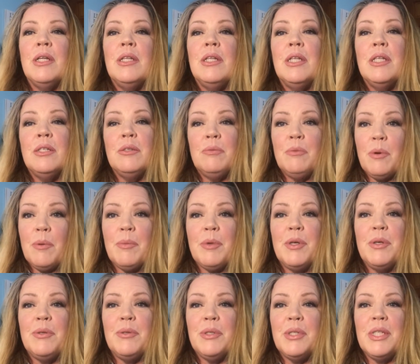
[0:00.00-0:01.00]
this
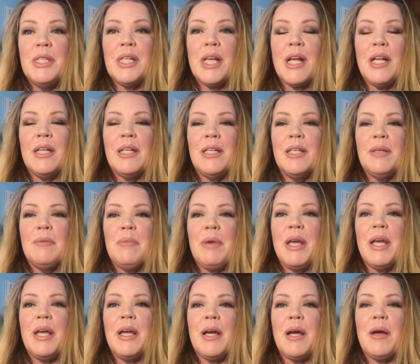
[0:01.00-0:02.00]
woman who's selling the
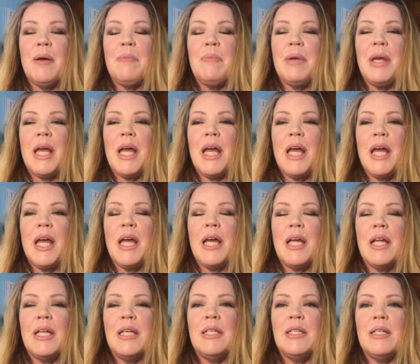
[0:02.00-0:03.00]
makeup
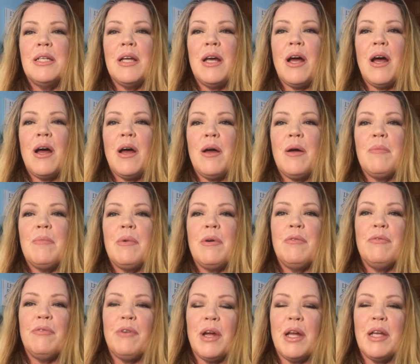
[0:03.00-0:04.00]
and
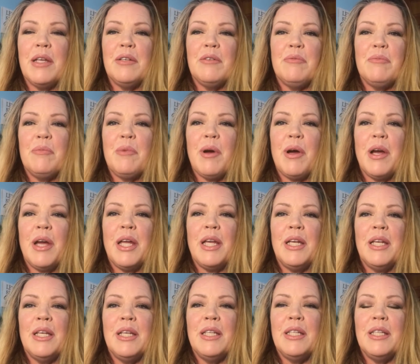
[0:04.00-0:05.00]
a friend of
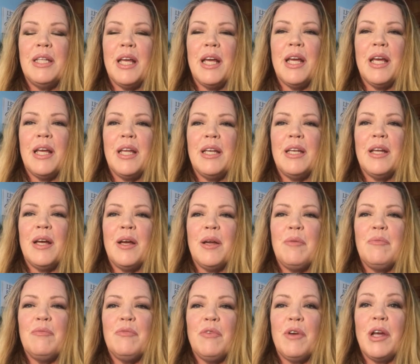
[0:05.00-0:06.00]
mine that
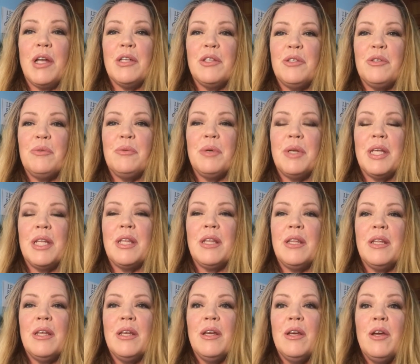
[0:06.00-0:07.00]
I'm friends with
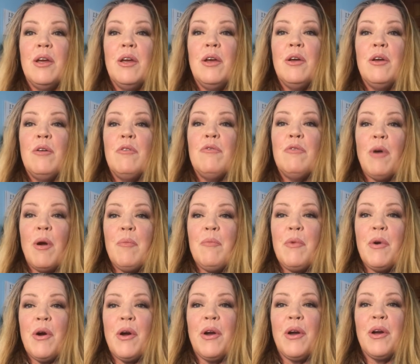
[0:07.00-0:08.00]
from
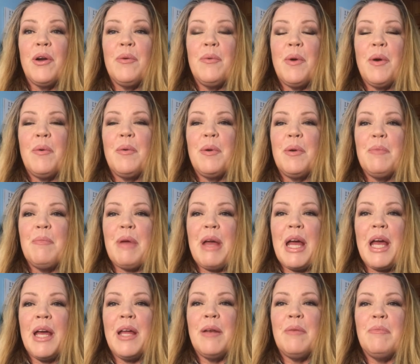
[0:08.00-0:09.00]
work where we
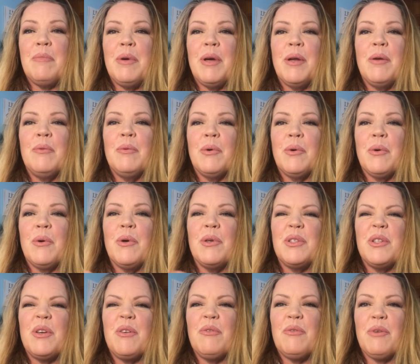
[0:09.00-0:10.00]
met, but we're
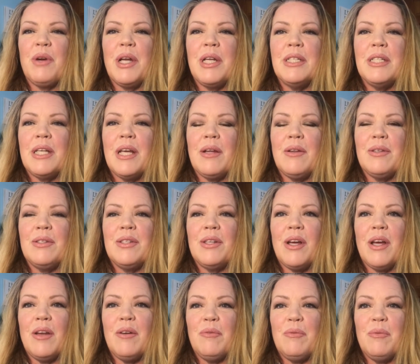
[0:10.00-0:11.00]
also friends
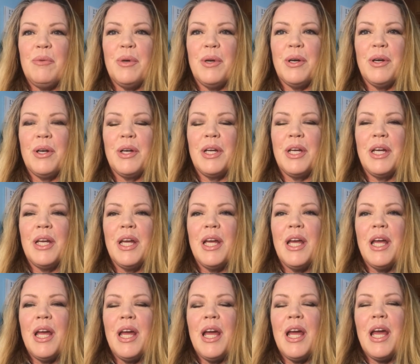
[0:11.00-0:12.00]
outside of work.
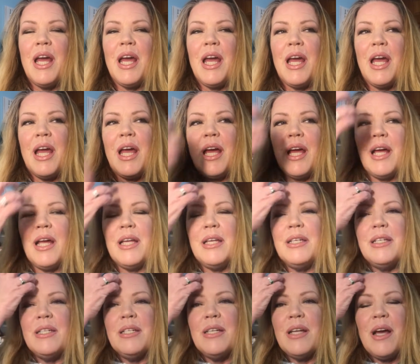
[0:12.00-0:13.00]

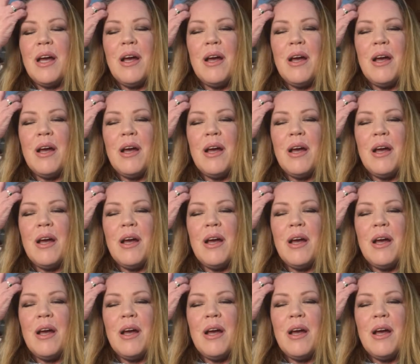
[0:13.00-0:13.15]
And,